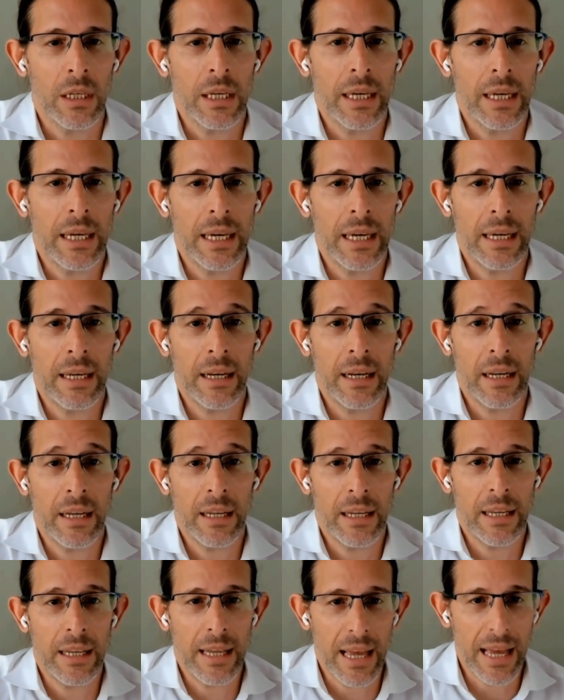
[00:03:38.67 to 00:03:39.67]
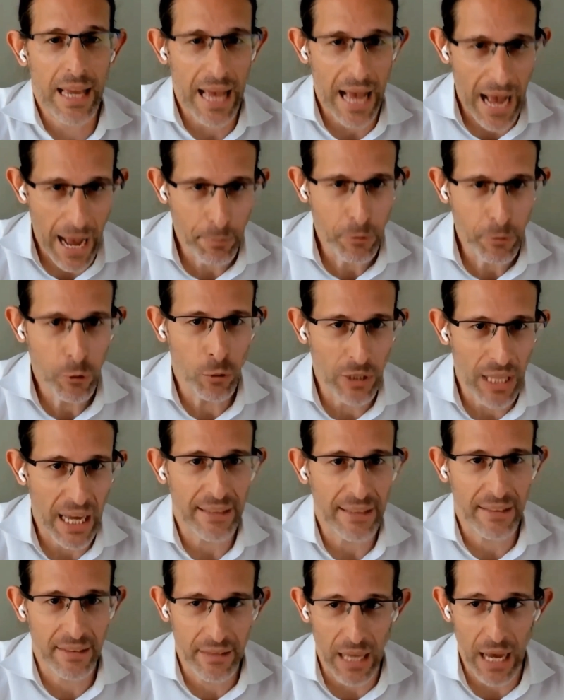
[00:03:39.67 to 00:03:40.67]
And up
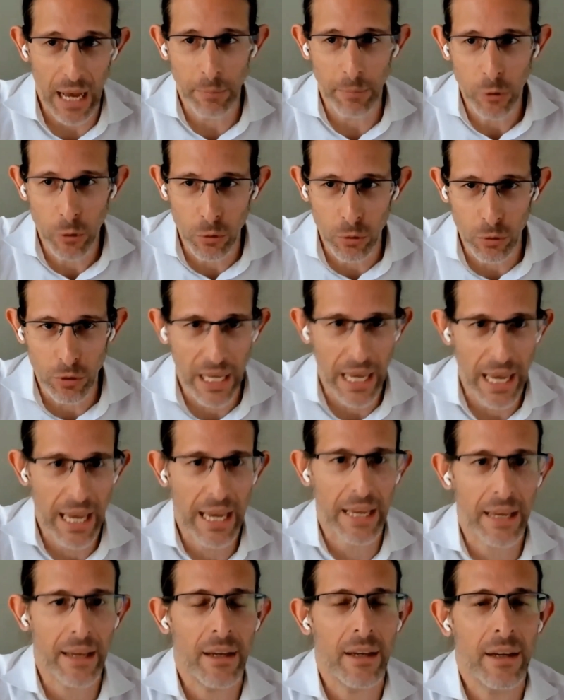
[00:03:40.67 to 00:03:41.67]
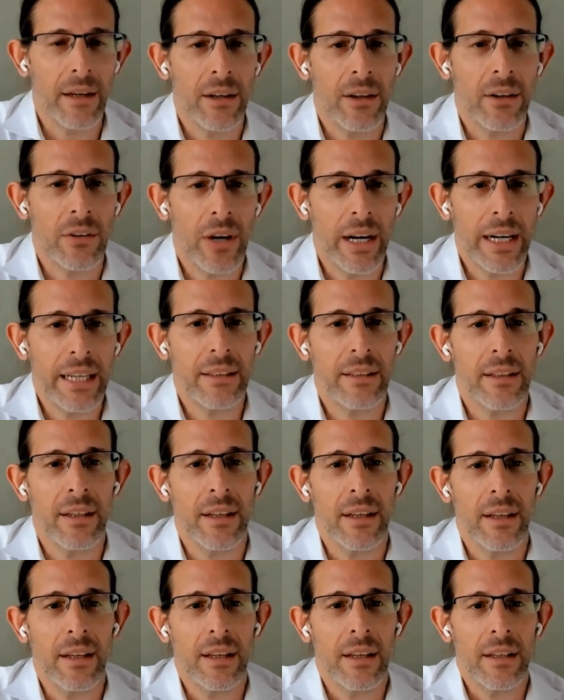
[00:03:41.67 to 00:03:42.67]
to today, right,
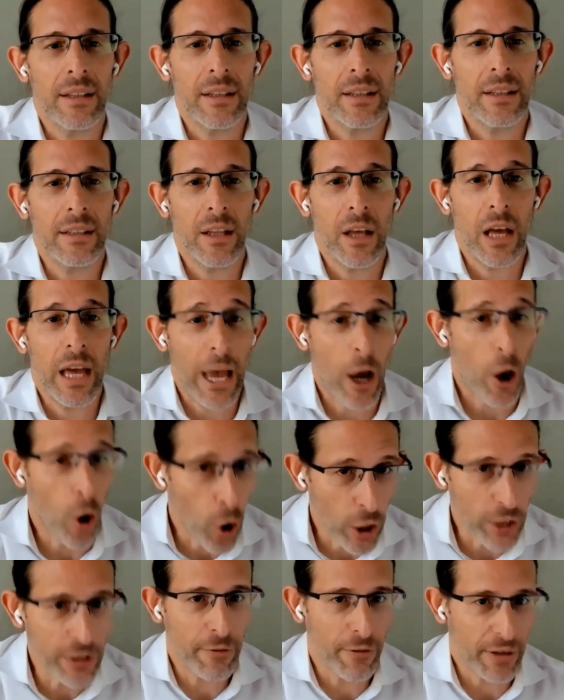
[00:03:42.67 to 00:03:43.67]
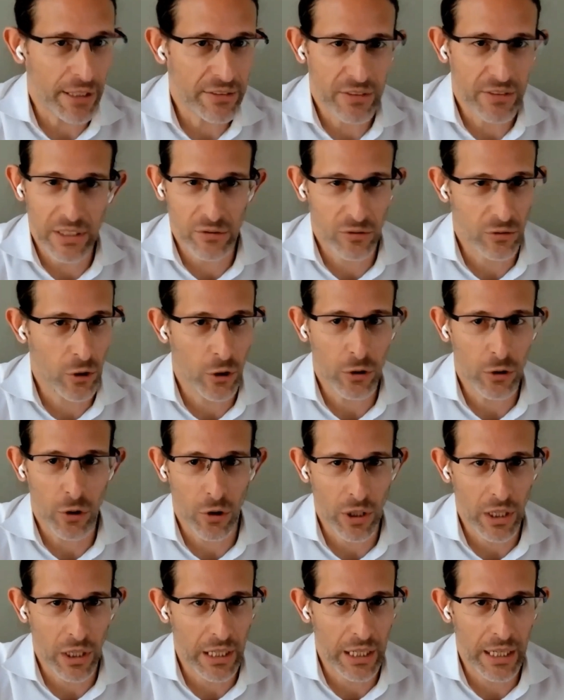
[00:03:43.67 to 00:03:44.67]
all the vaccines, not
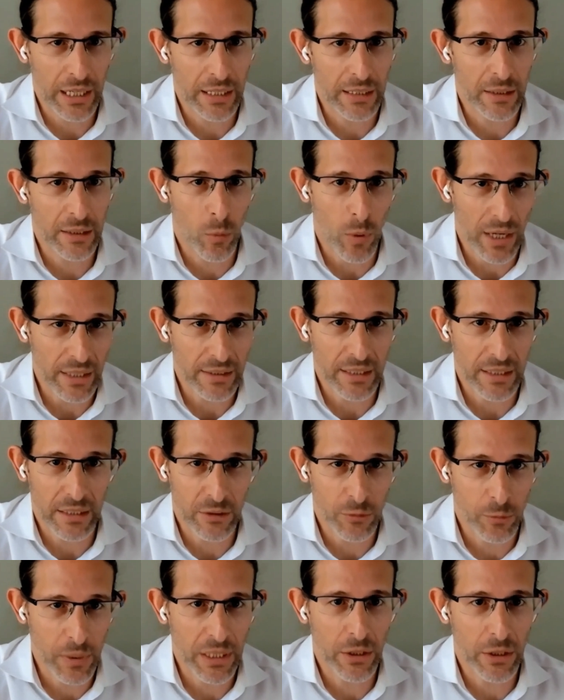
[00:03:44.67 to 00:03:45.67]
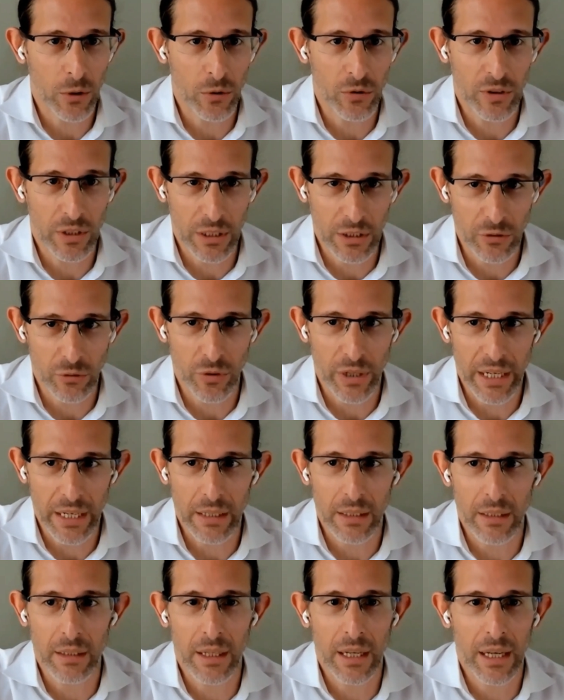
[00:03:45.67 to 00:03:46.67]
only the one that is being used in
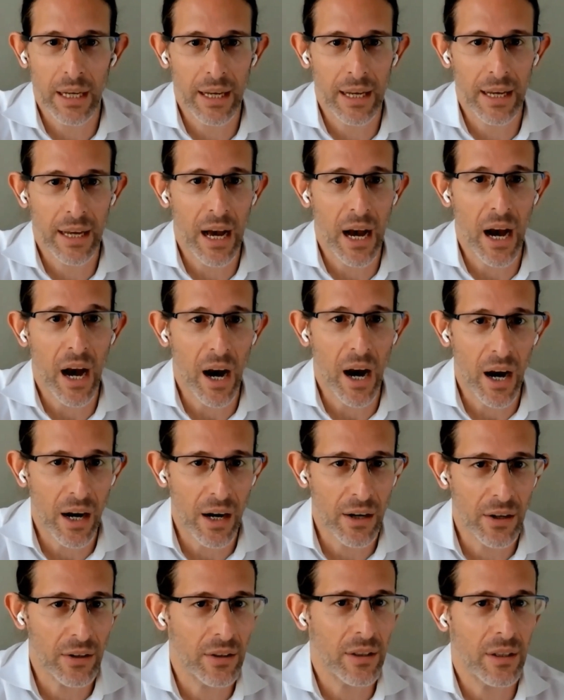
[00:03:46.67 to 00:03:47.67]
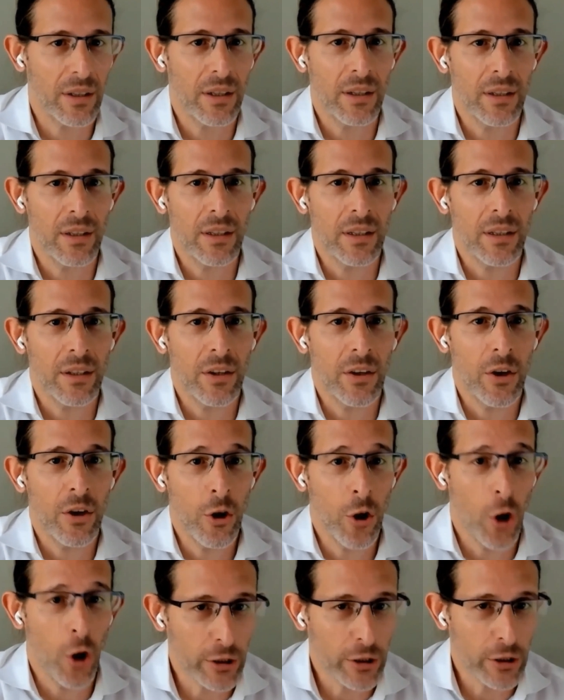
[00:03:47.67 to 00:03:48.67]
Israel, are
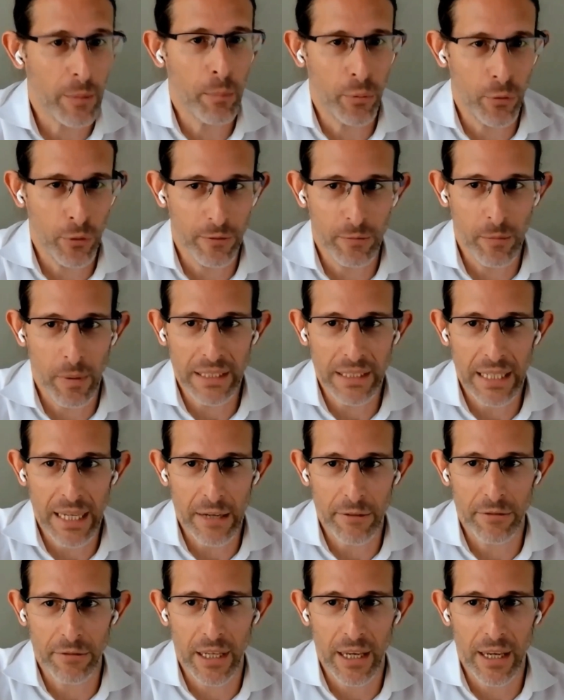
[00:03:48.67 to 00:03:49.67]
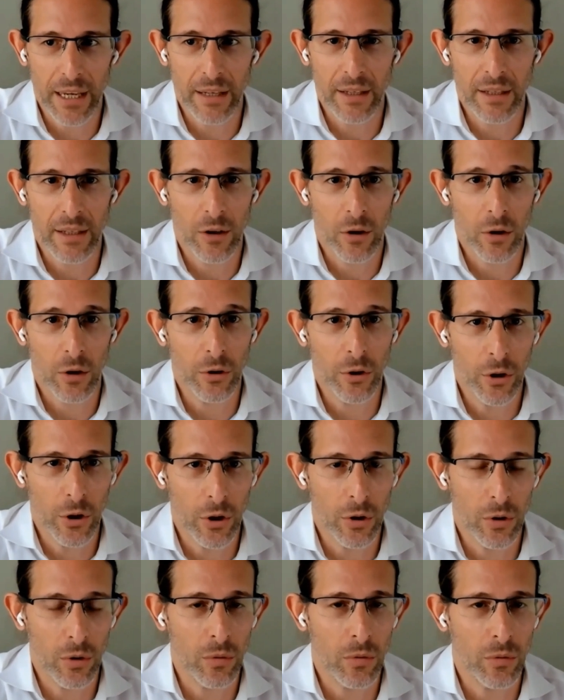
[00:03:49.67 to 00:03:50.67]
not approved by the FDA,
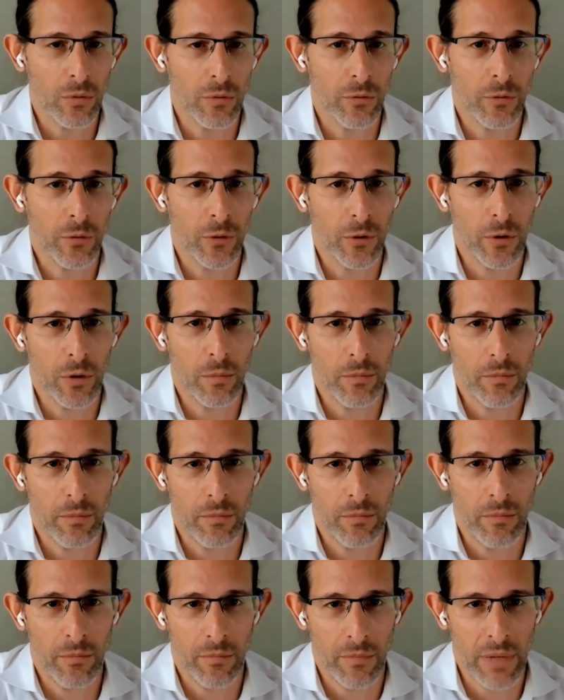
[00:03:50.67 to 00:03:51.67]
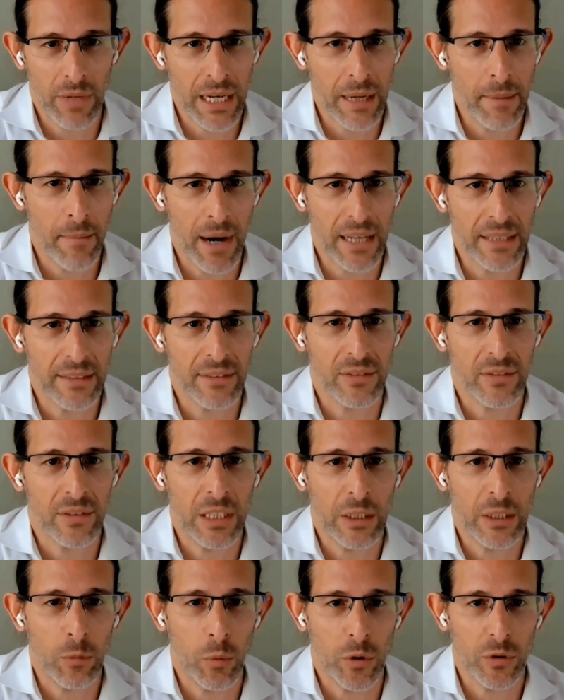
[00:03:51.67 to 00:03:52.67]
although for many months
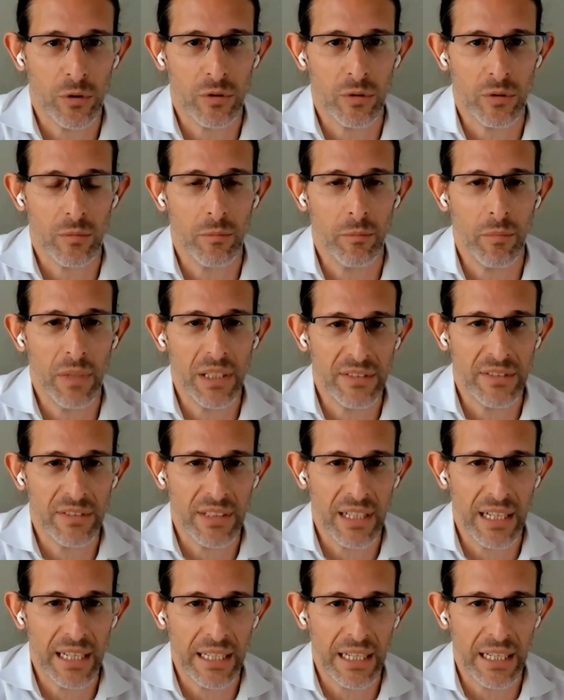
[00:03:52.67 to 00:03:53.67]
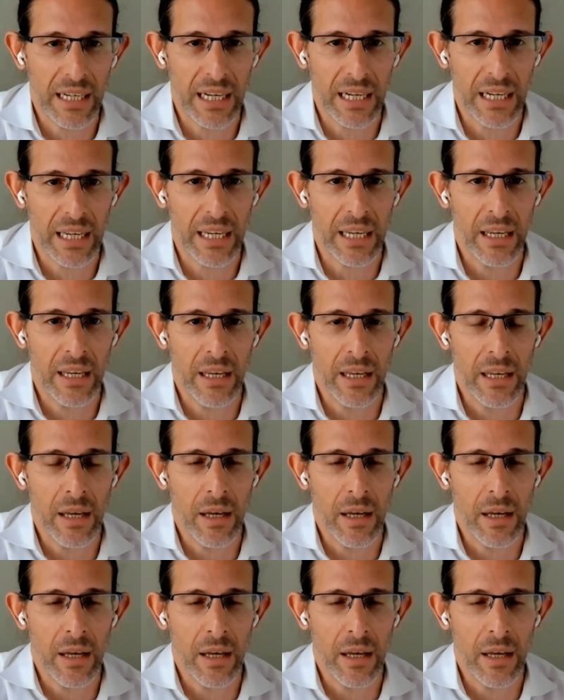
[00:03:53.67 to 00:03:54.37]
it was misleadingly